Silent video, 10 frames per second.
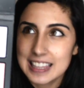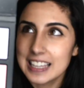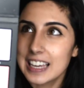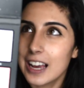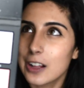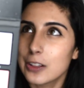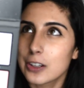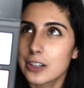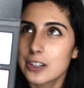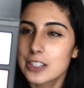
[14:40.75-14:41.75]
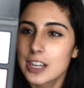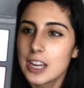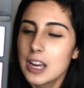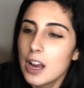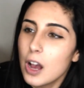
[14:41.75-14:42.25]
the colors
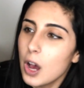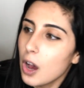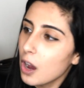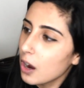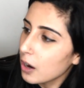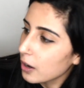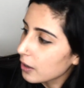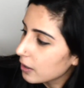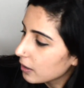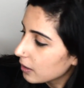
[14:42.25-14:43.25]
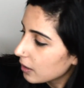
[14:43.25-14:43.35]
are